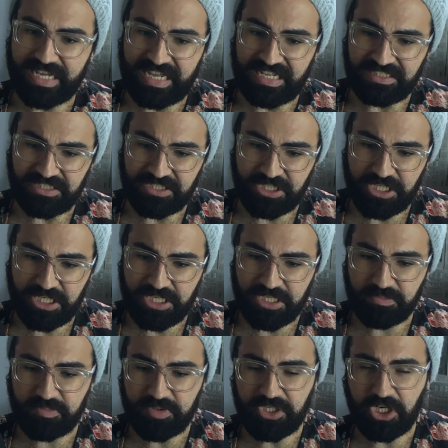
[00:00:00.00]

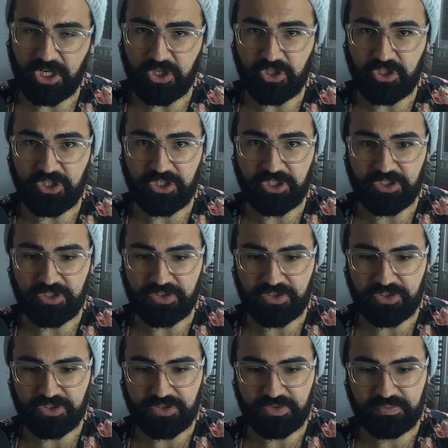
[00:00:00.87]
antique
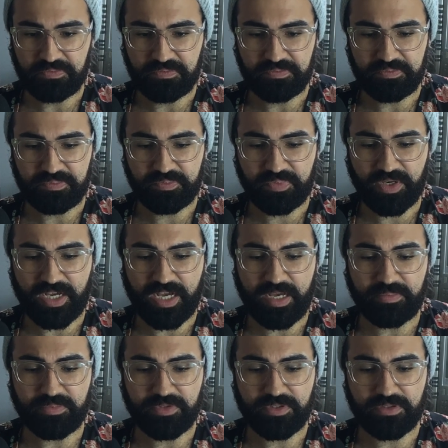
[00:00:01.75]
binoculars.
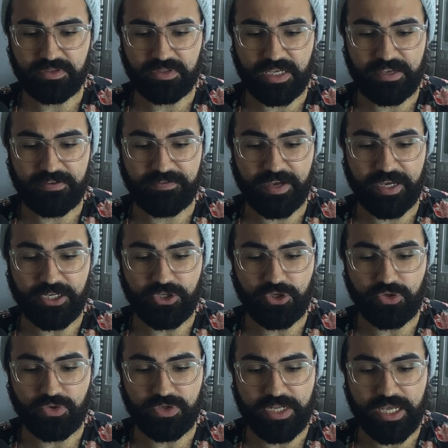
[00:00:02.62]
Perhaps, if I
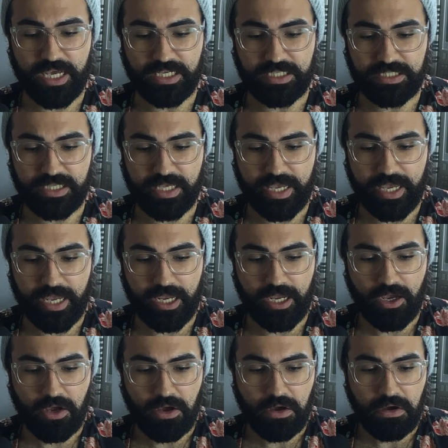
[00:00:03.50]
do dare
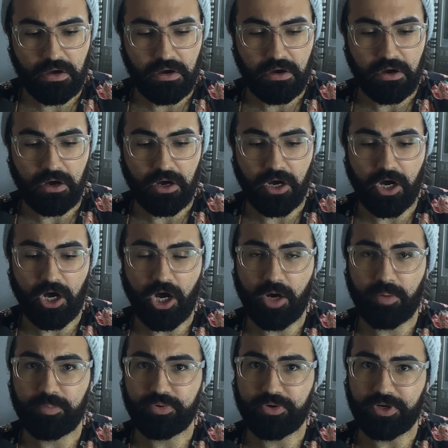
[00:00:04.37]
say,
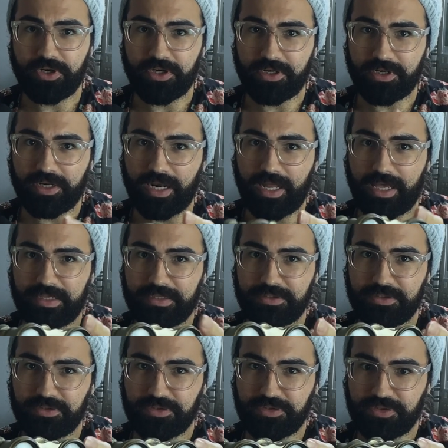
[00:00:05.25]
opera
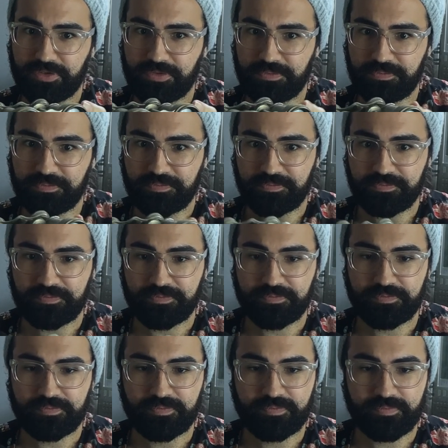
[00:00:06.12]
glasses.
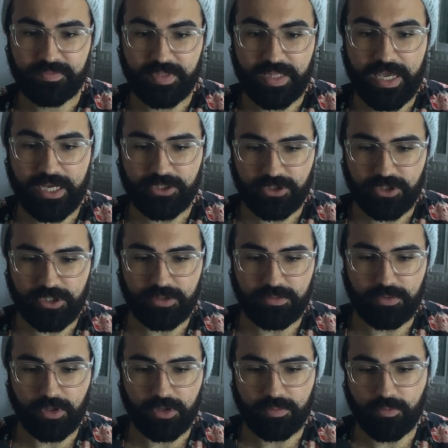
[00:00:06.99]
They actually
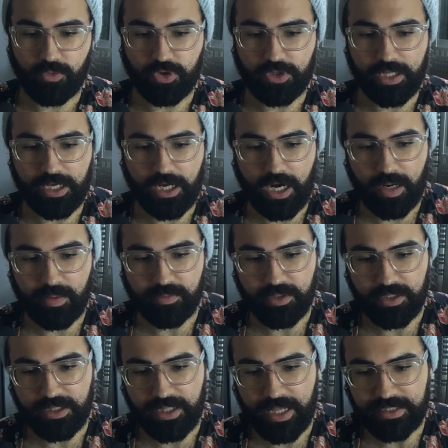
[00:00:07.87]
look more like
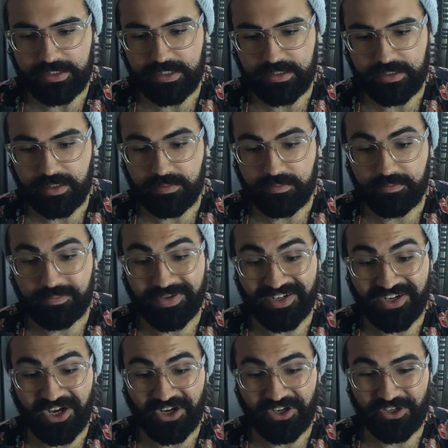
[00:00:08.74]
opera glasses than
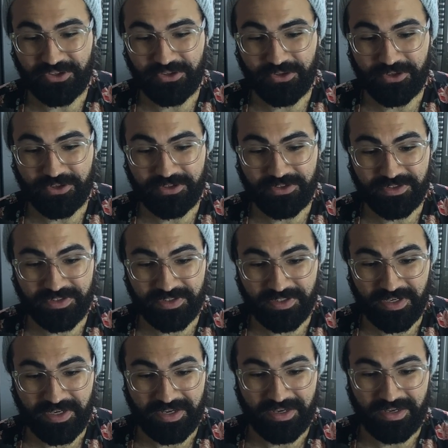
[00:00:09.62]

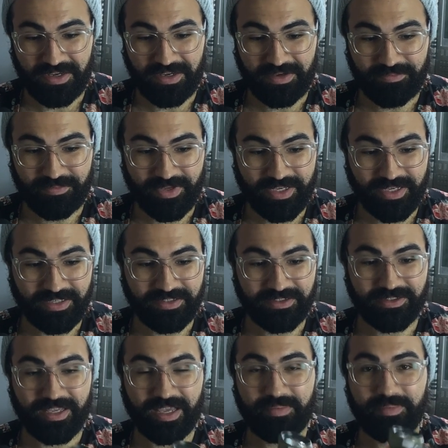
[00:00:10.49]
binoculars
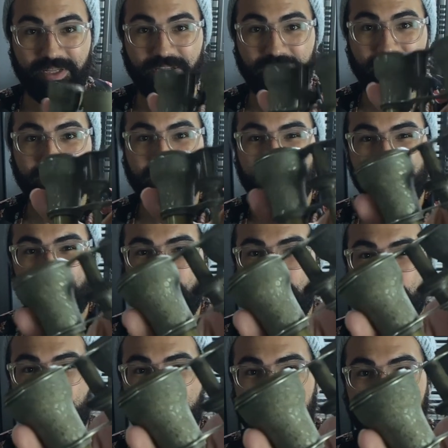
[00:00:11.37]
because, I mean, look at the
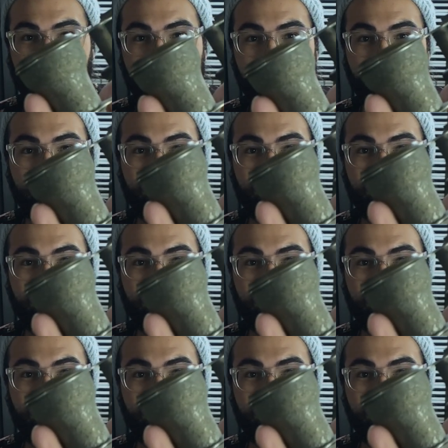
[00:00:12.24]
ornate